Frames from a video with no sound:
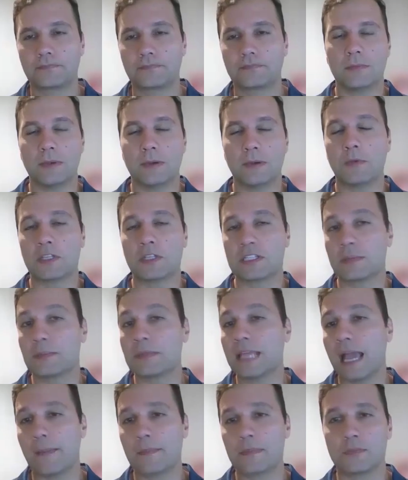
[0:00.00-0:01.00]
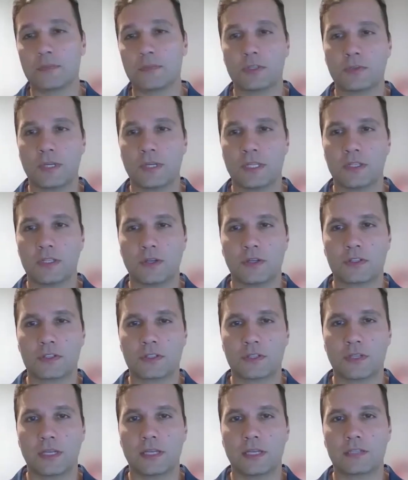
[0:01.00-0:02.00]
with some gaps in between those.
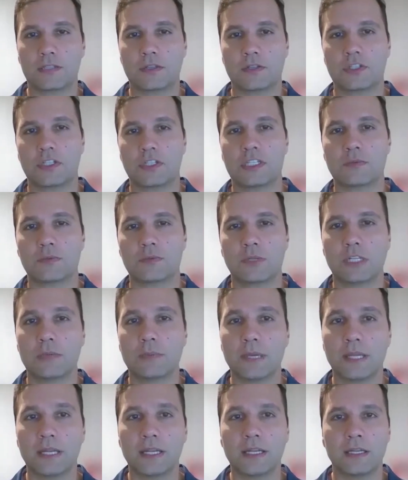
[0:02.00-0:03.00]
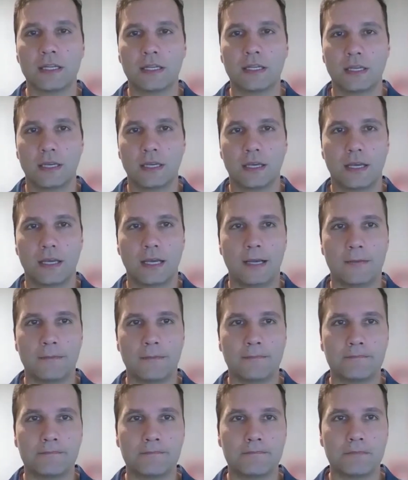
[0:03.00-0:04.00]
So she's really been,
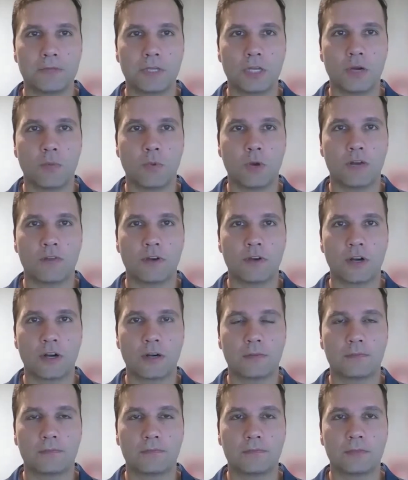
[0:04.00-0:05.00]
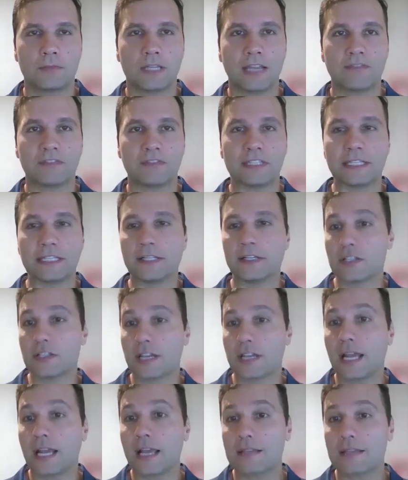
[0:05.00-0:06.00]
one of our life leaders,
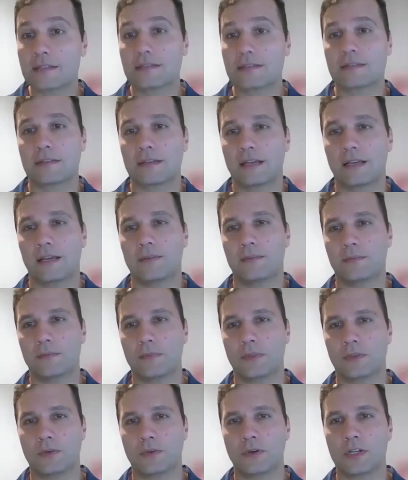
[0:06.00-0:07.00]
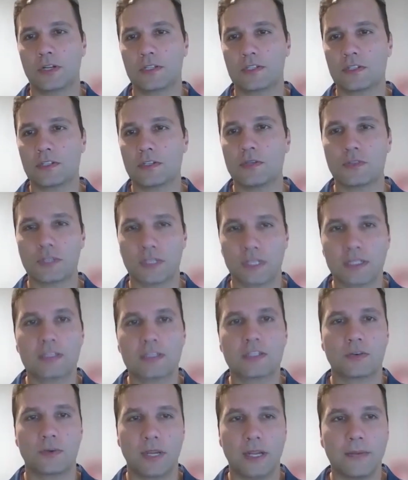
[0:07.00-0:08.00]
I guess, with regards to using
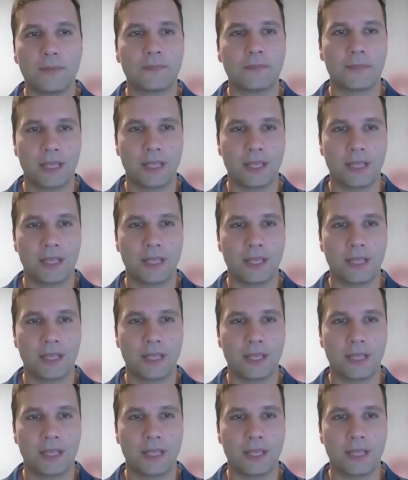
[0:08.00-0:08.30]
Zerene.